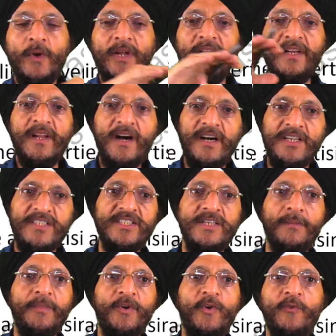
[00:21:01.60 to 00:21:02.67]
a large
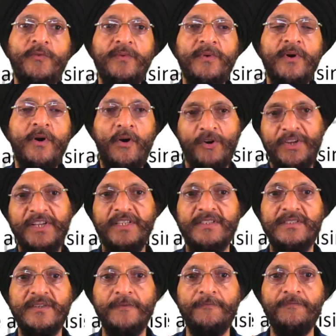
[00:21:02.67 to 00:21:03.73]
number of audience,
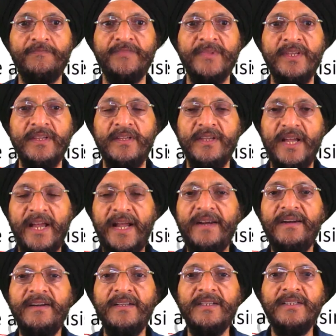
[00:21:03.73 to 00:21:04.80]

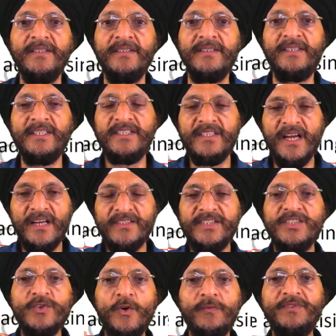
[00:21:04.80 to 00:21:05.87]
and the
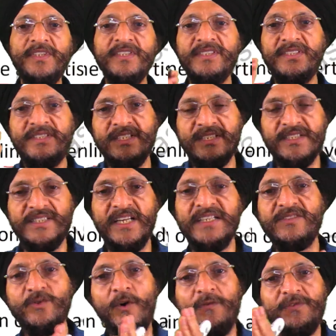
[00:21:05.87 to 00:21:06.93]
chances of the
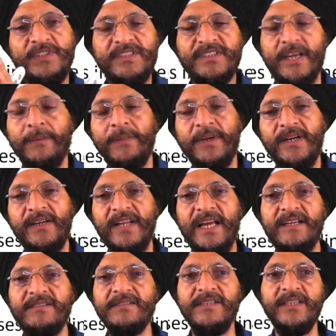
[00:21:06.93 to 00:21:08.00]
success of the cyber
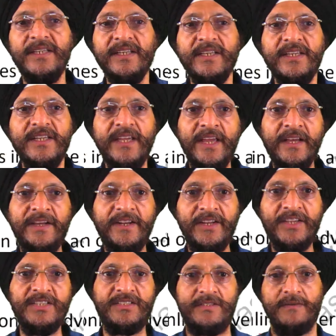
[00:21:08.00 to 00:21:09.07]
attacks
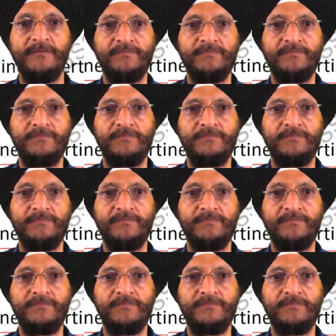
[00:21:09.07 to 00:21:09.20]
increase.